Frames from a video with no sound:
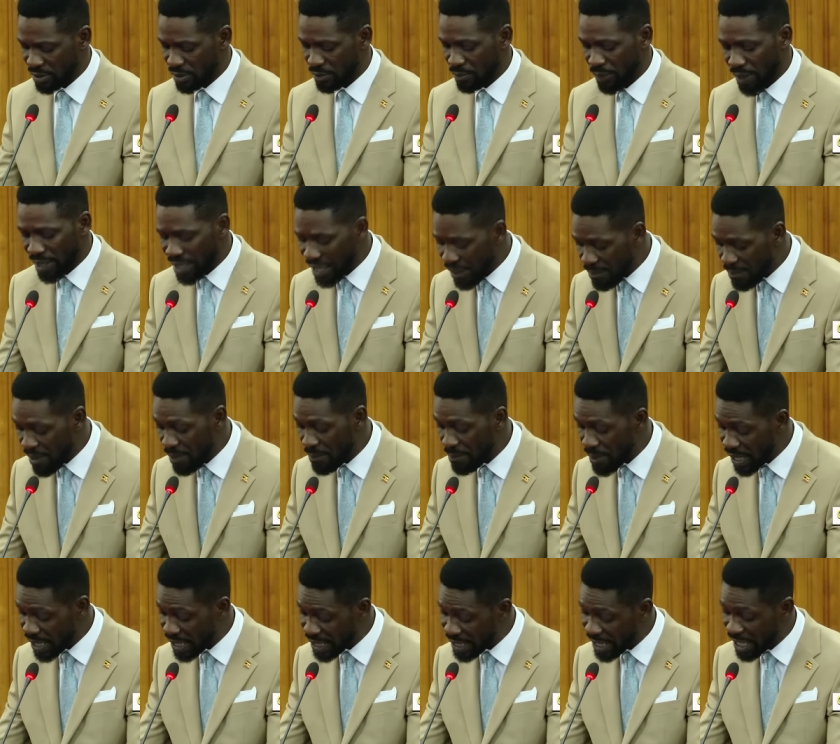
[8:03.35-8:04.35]
But let me
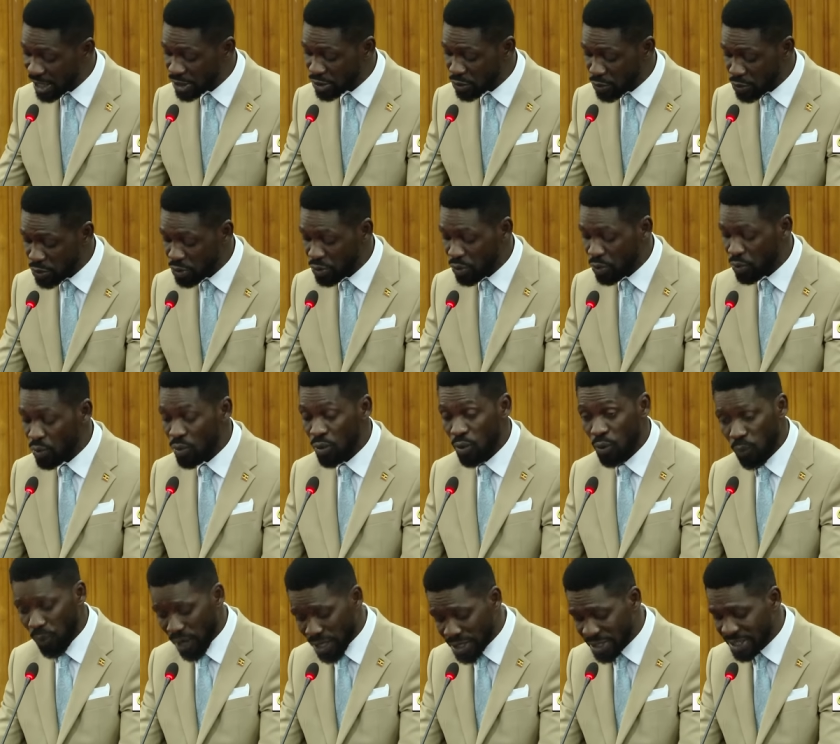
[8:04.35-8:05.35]
be clear to you,
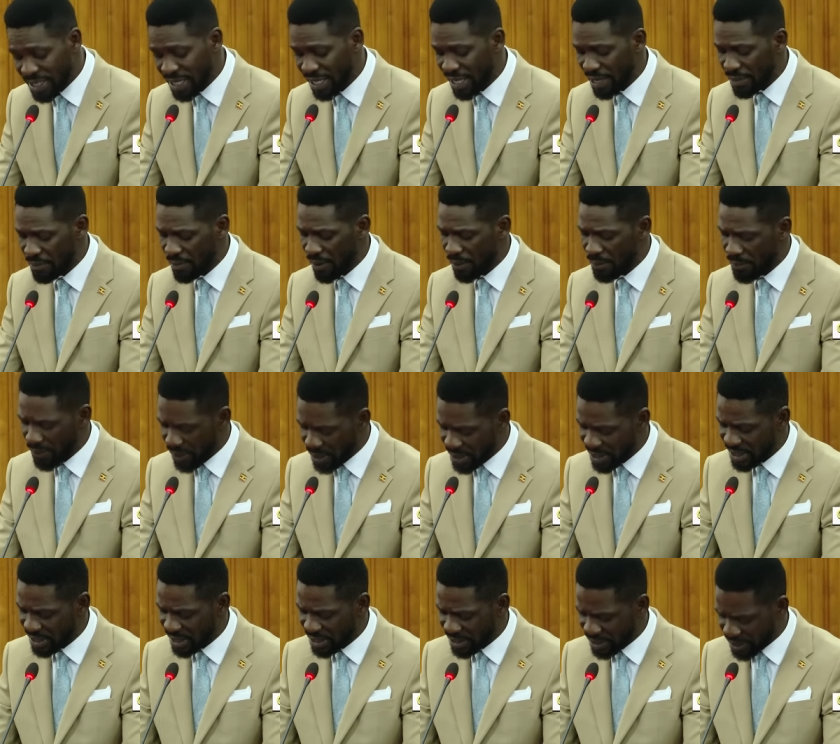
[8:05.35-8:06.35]
once again, my
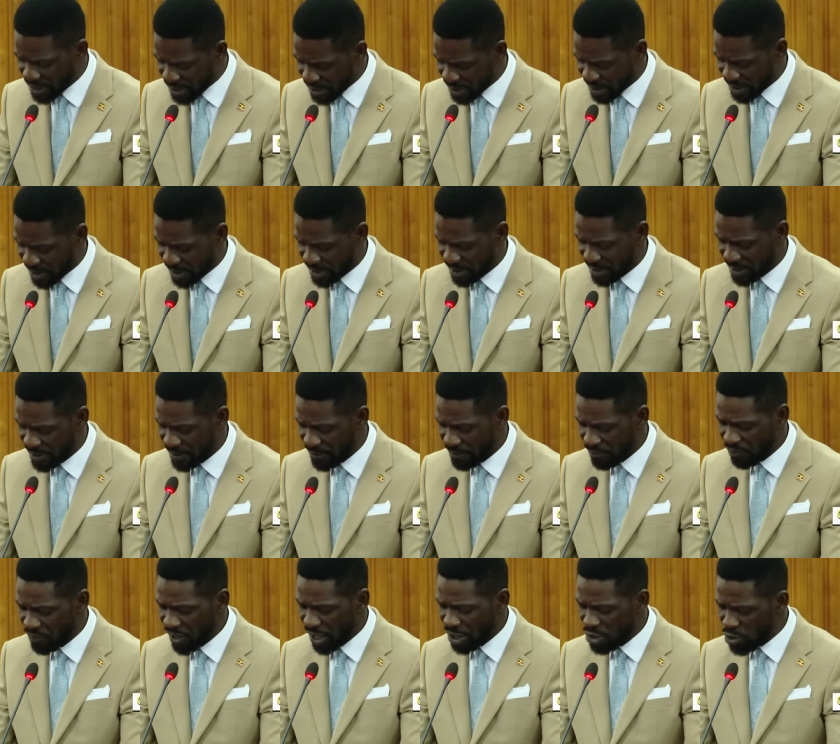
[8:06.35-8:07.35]
brothers and sisters,
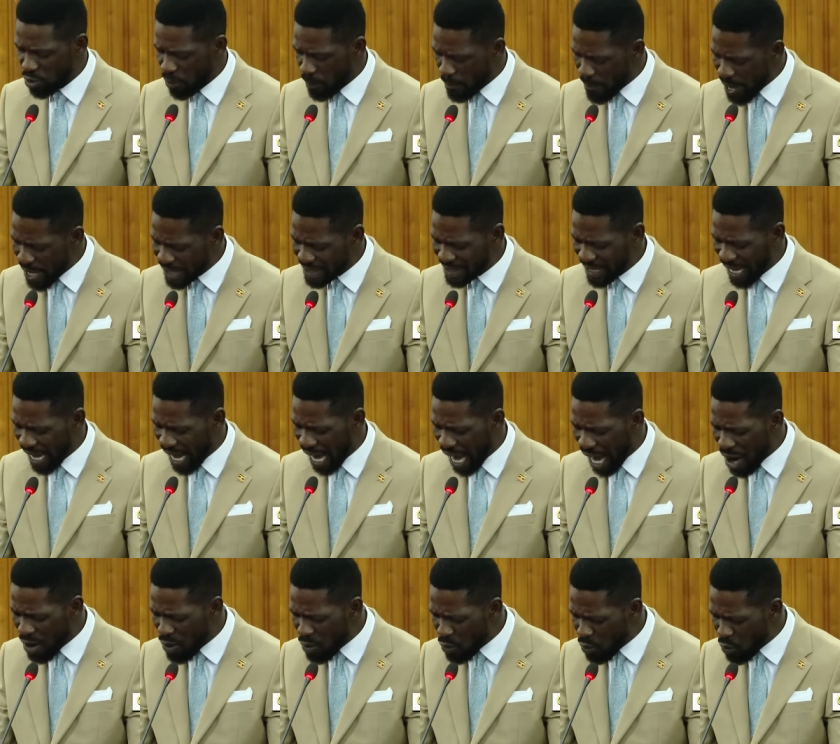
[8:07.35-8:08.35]
that no matter
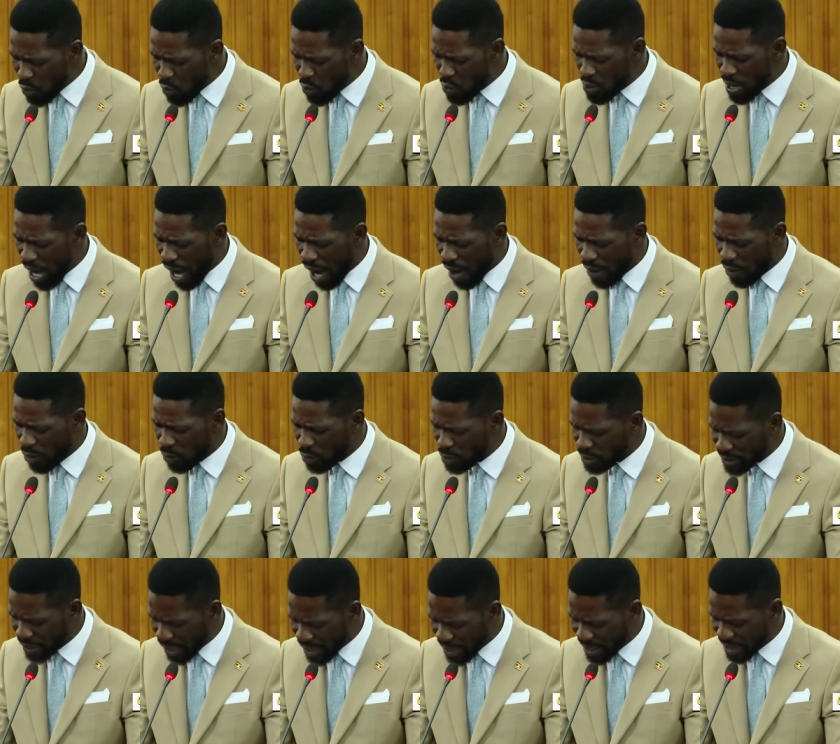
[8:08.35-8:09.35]
how good our
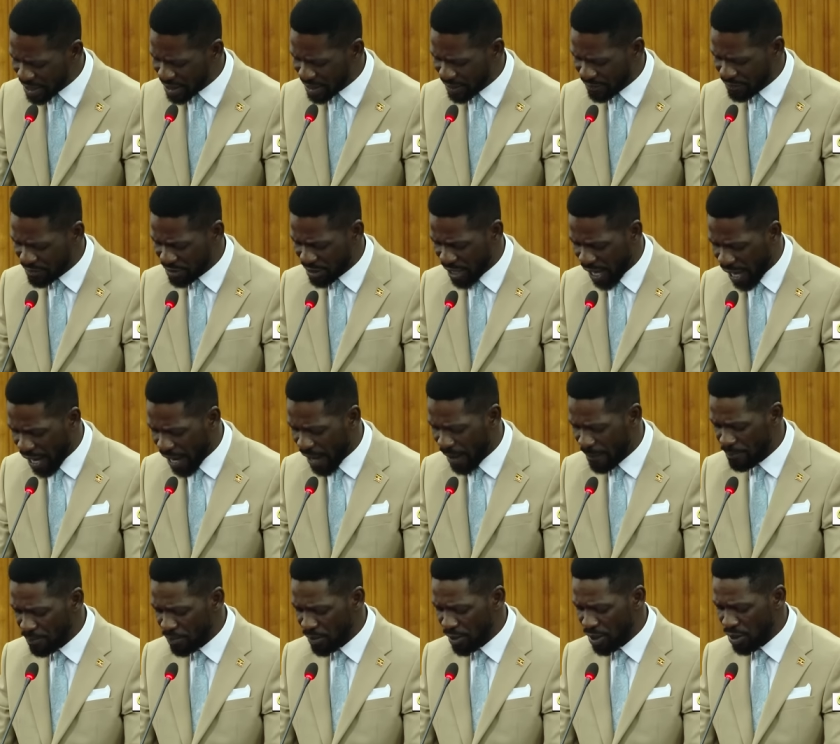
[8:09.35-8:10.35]
alternatives
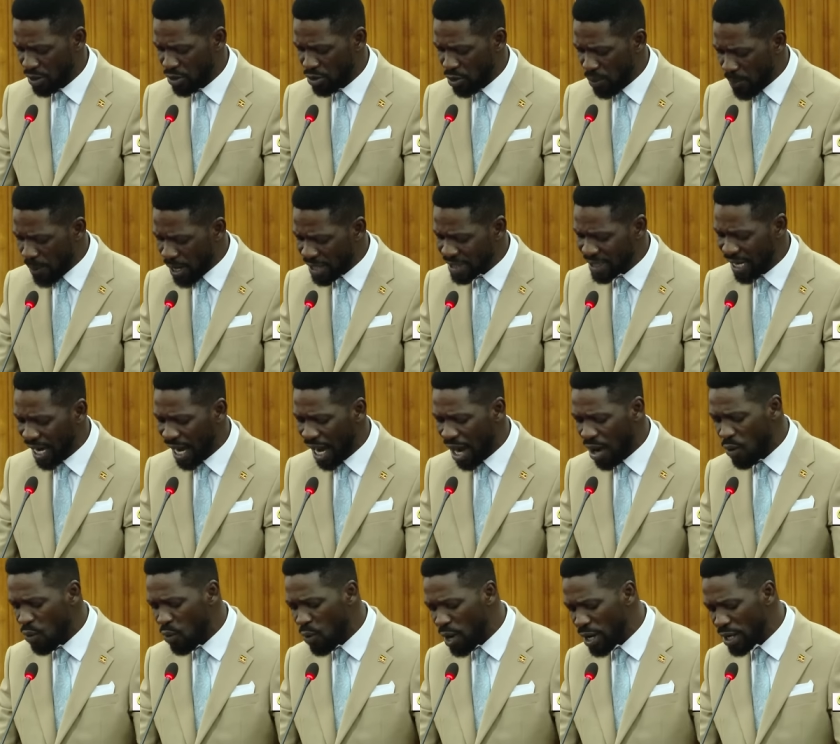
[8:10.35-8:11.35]
are, no matter
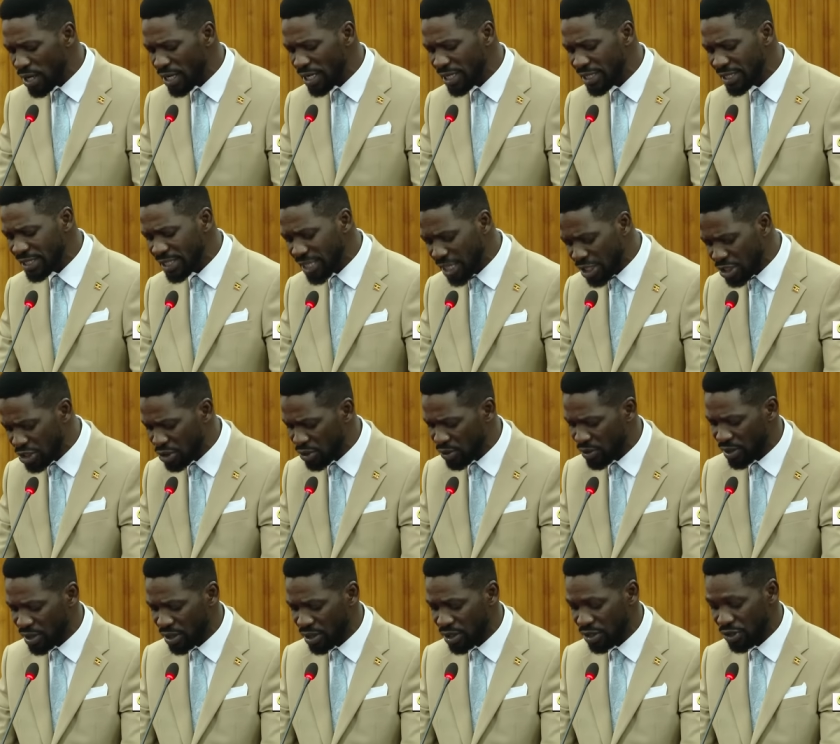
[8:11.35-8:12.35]
how well
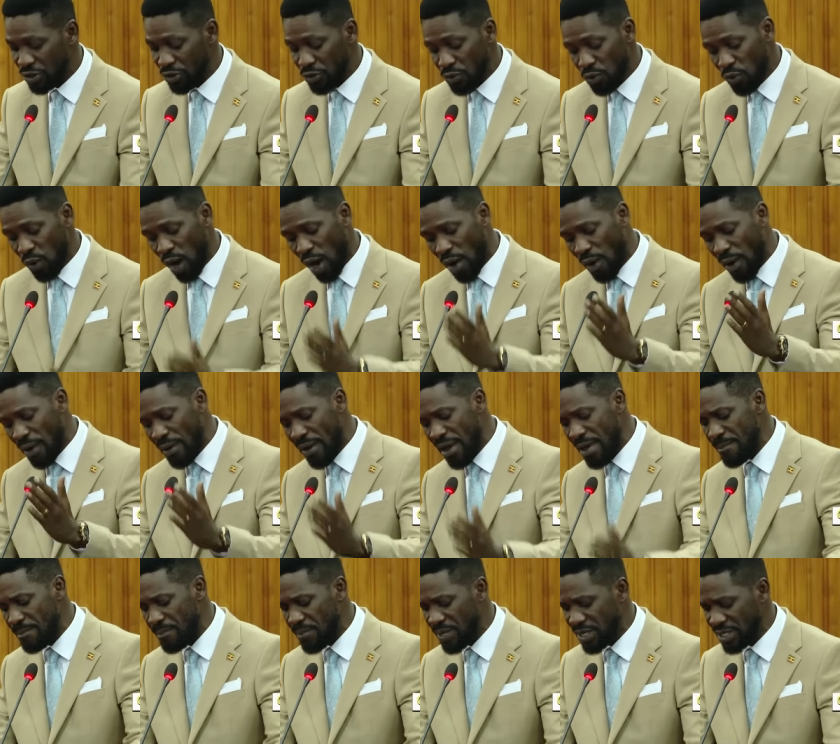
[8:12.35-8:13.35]
intentioned you, our
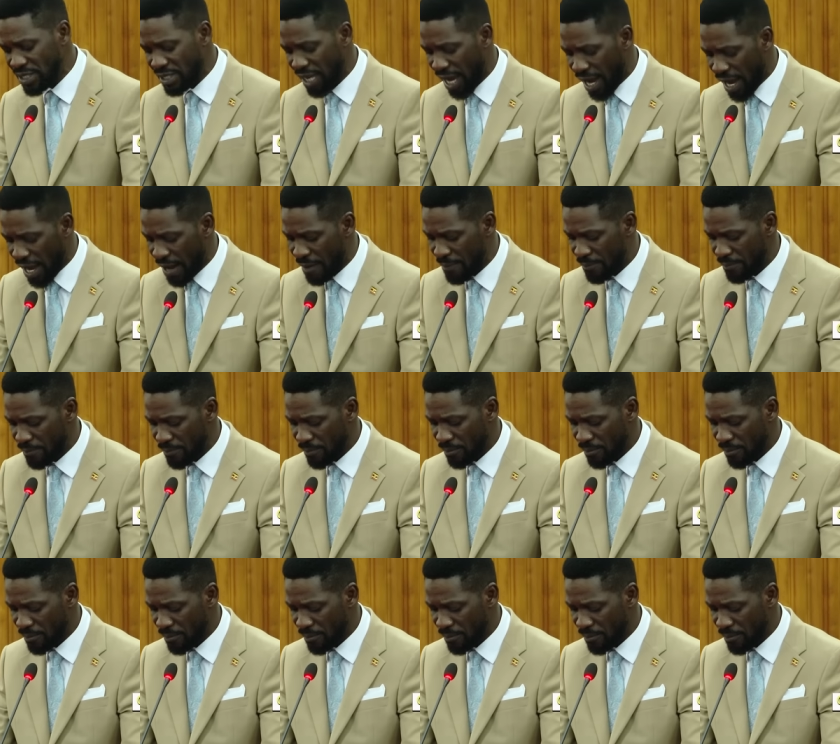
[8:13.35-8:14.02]
MPs, are,